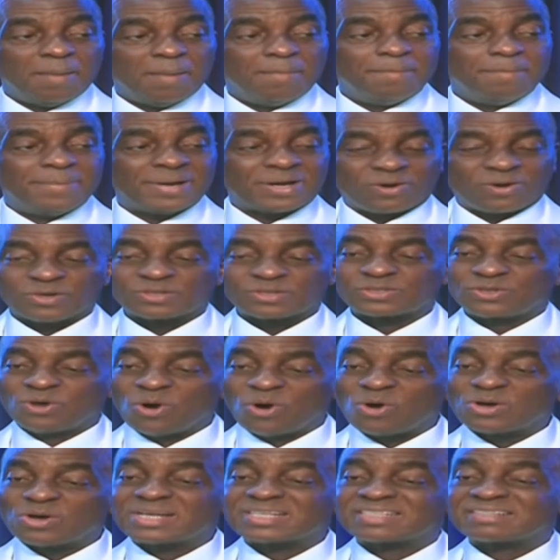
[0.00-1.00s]
because
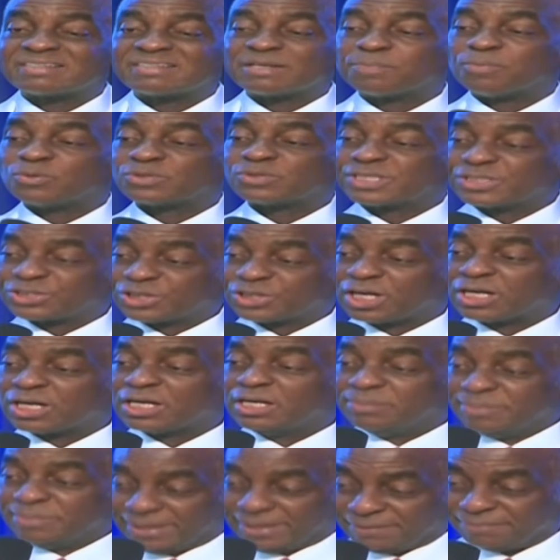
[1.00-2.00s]
God is
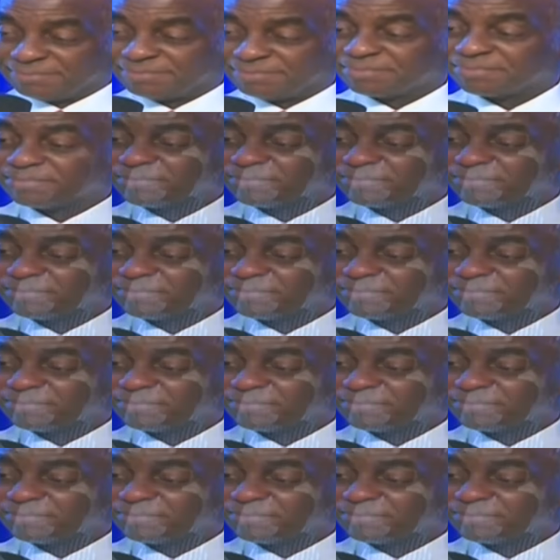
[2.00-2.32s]
repositioning me